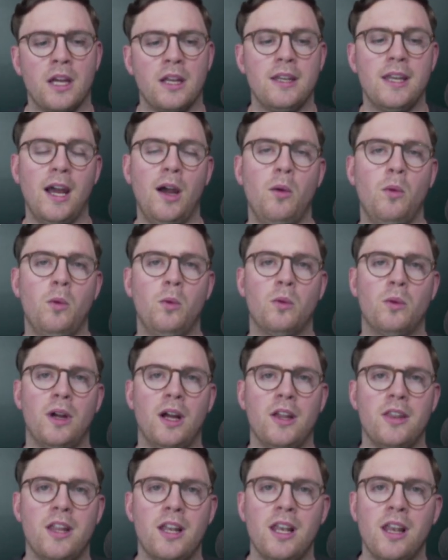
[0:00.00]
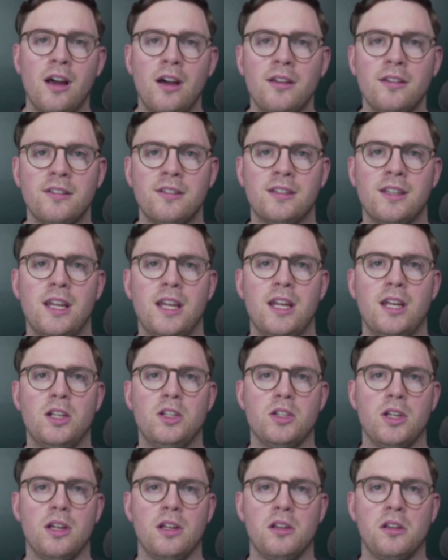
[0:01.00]
now, and the last
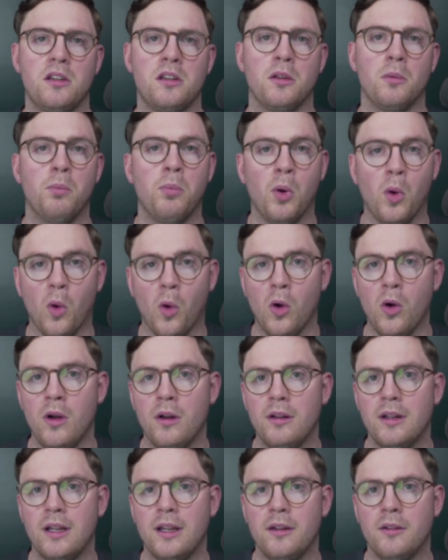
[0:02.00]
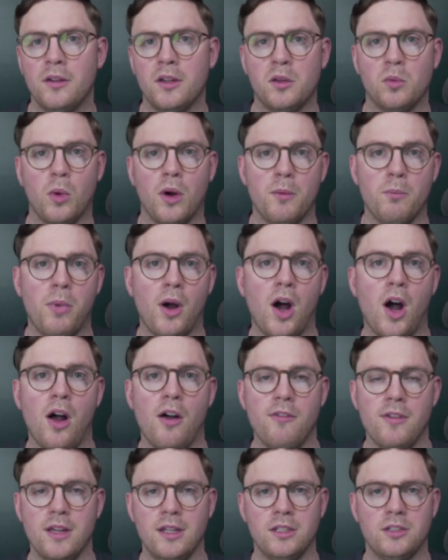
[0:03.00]
stage is support is one
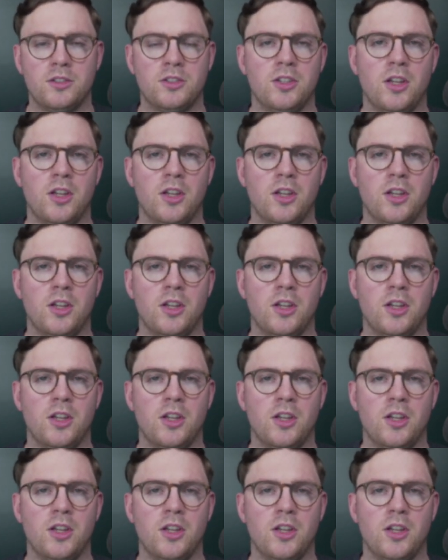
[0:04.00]
part of it.